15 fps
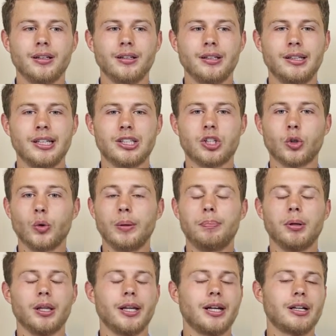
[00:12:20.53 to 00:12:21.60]
disagree
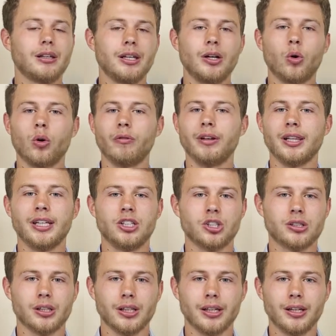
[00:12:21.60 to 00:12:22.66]
politically or
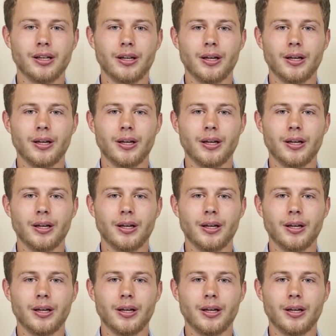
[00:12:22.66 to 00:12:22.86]
religiously.